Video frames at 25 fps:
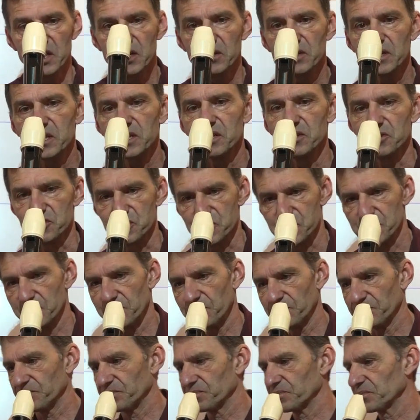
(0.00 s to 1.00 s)
here it goes.
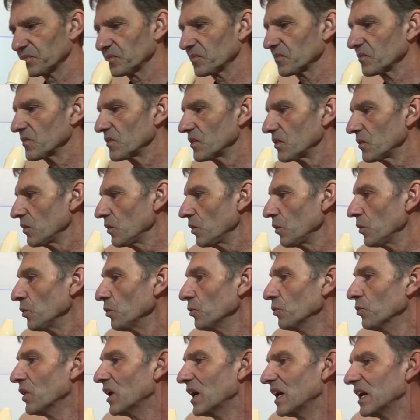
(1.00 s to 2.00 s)

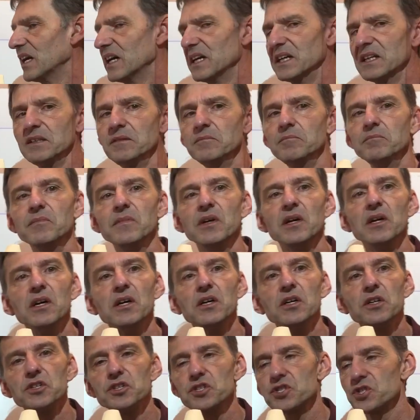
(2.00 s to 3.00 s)
1,
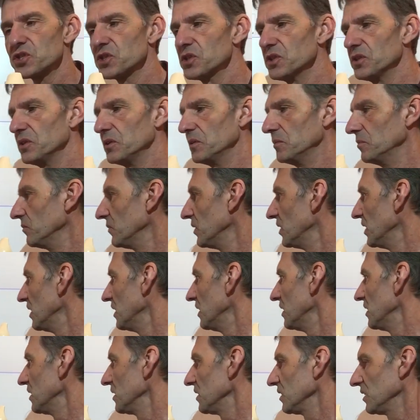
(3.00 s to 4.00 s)
2,
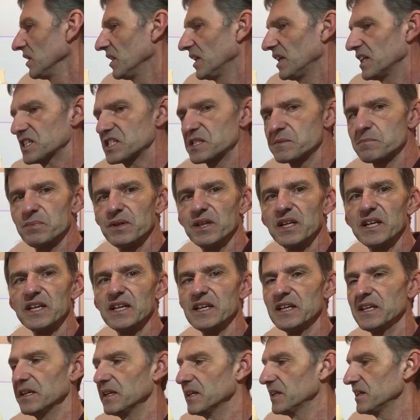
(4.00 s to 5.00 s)
let's
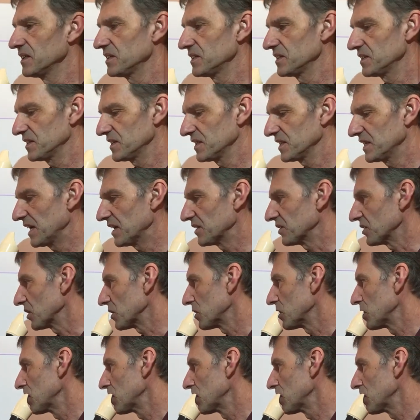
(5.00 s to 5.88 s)
play together.